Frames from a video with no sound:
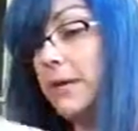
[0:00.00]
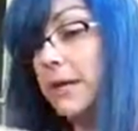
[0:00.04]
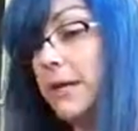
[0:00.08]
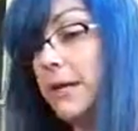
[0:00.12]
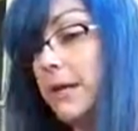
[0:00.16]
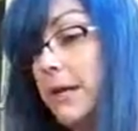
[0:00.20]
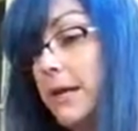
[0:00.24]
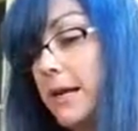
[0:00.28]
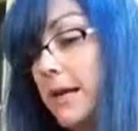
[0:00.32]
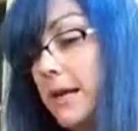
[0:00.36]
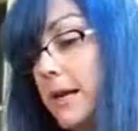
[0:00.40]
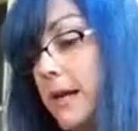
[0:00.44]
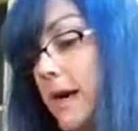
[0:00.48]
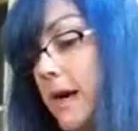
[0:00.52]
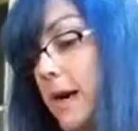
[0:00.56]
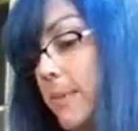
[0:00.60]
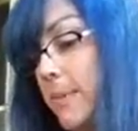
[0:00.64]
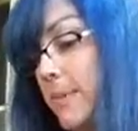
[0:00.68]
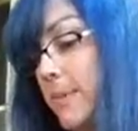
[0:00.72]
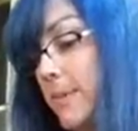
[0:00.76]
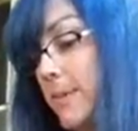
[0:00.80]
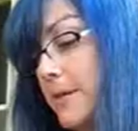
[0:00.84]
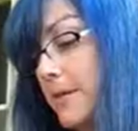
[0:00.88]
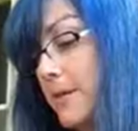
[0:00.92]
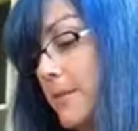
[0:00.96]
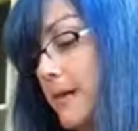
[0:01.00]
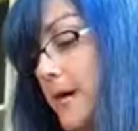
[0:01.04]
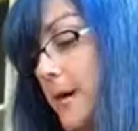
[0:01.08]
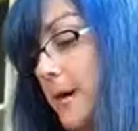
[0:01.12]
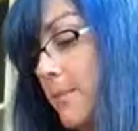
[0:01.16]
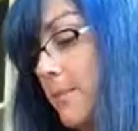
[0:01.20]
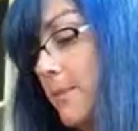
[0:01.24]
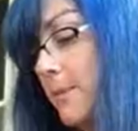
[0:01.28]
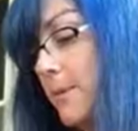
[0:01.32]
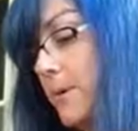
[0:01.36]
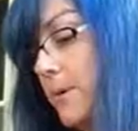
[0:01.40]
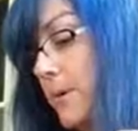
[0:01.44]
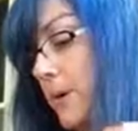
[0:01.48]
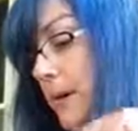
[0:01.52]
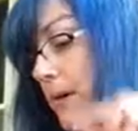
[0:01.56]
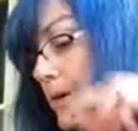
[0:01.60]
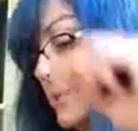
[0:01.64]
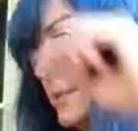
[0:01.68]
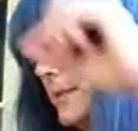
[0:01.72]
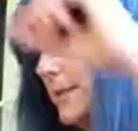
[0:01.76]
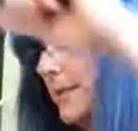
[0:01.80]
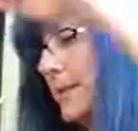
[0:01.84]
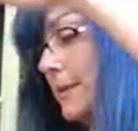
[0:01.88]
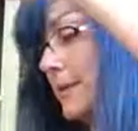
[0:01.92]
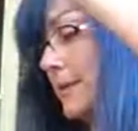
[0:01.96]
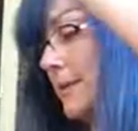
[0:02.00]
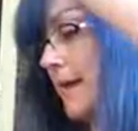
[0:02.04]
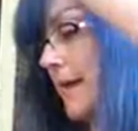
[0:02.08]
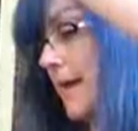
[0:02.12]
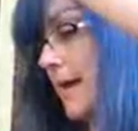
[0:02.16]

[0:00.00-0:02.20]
any kind of cop at the top. As soon as I